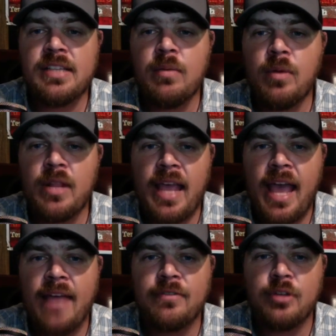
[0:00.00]
what they
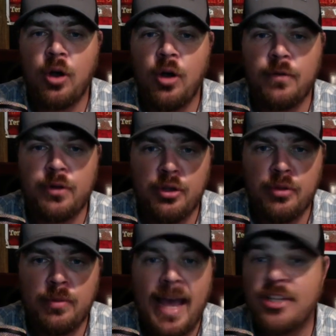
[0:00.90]
have to offer you.
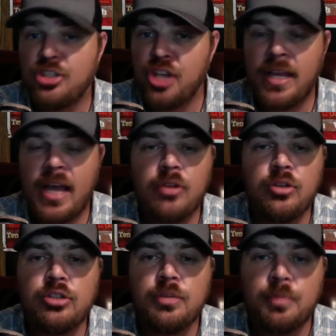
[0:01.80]
At checkout,
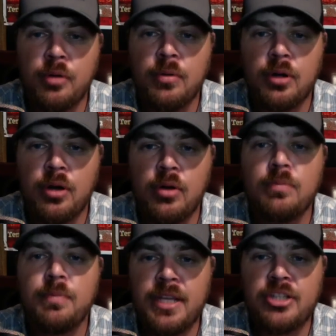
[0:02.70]
use the promo code
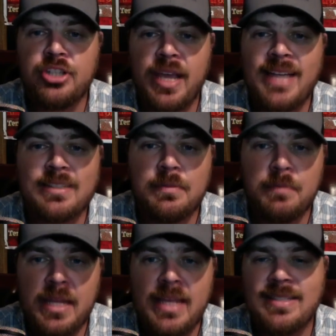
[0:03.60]

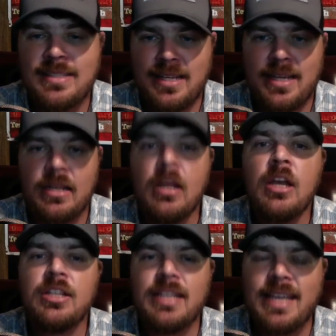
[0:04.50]
BGSMedia10
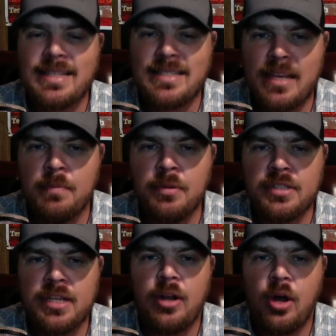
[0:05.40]
to get
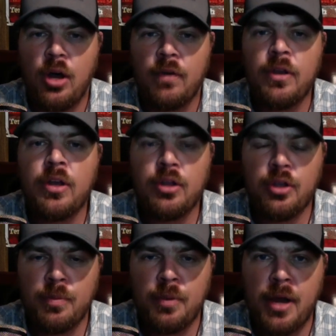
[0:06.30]
10% off
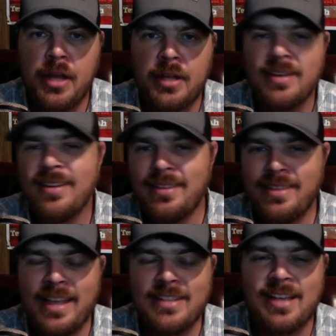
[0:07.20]
your product.
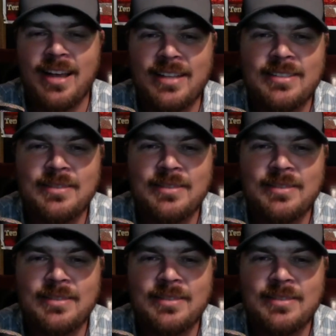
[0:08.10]
Thanks, guys.